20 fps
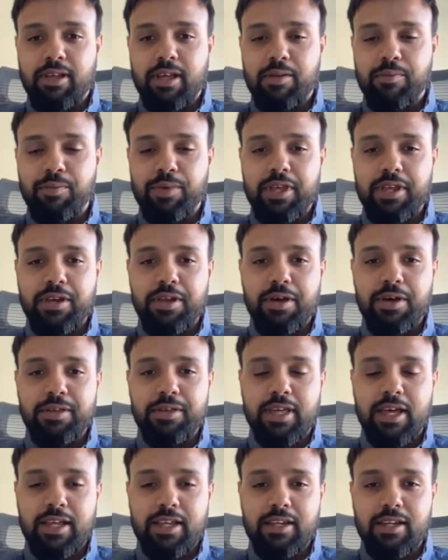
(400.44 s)
we know
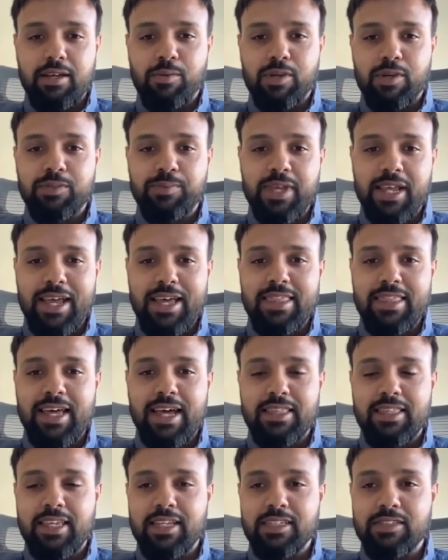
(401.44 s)
that once we get
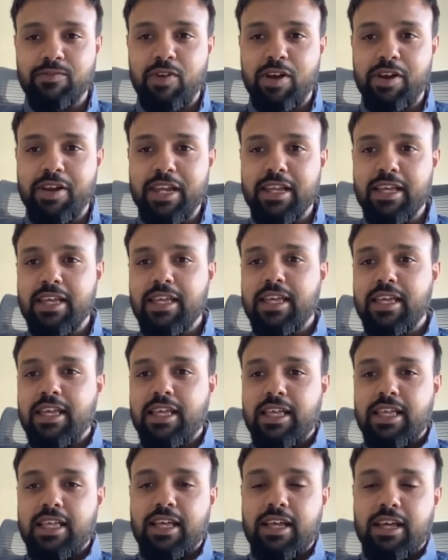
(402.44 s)
that, then it's very
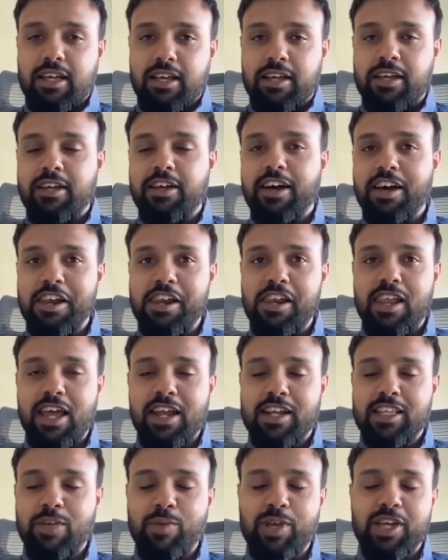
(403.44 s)

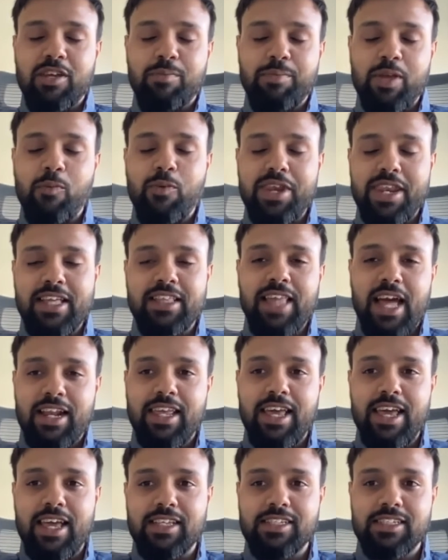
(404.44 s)
unlikely that we're going to be winning that
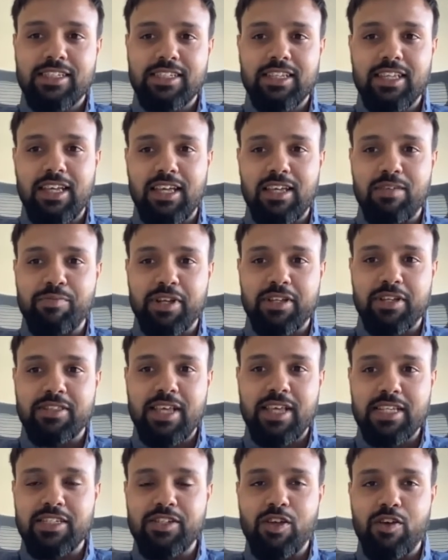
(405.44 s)
case, because
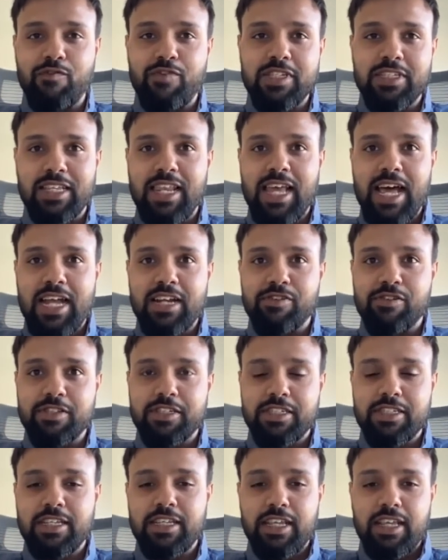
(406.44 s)
there's no physical
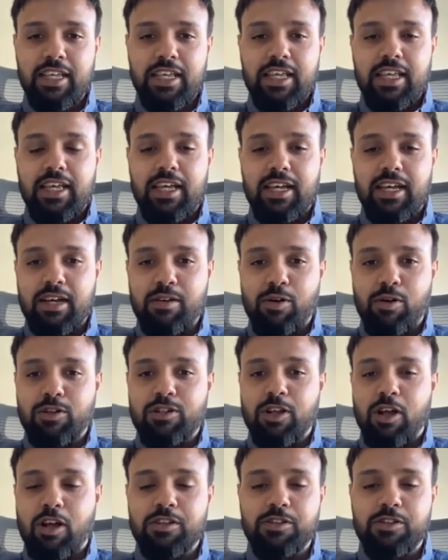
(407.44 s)
address
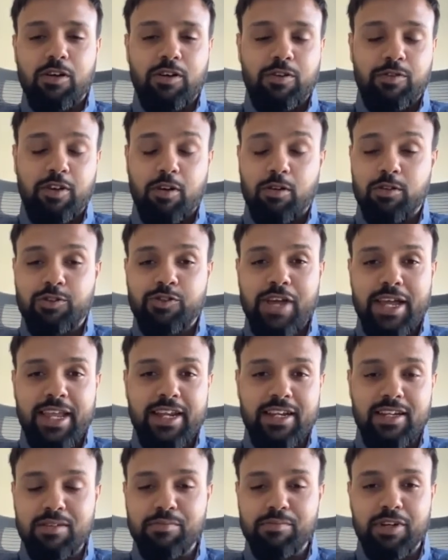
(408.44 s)
or
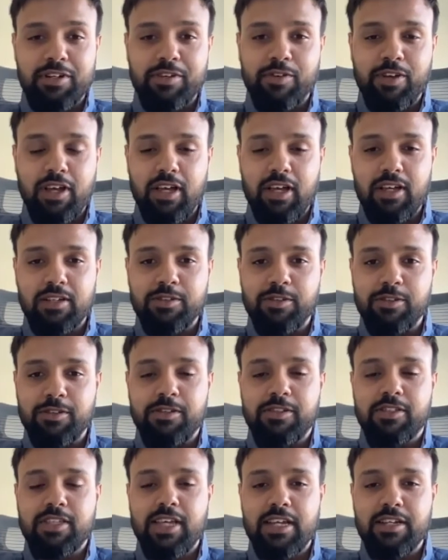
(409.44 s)
tracking number
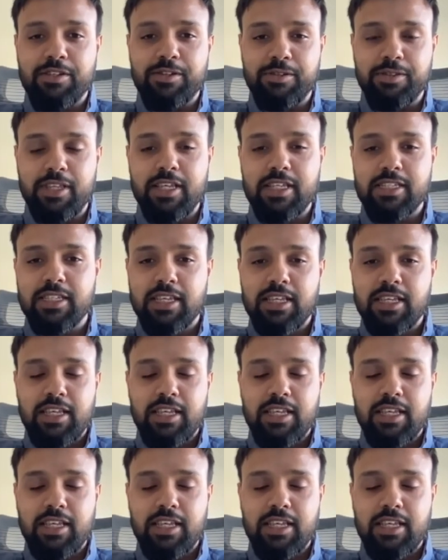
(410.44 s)
to send to these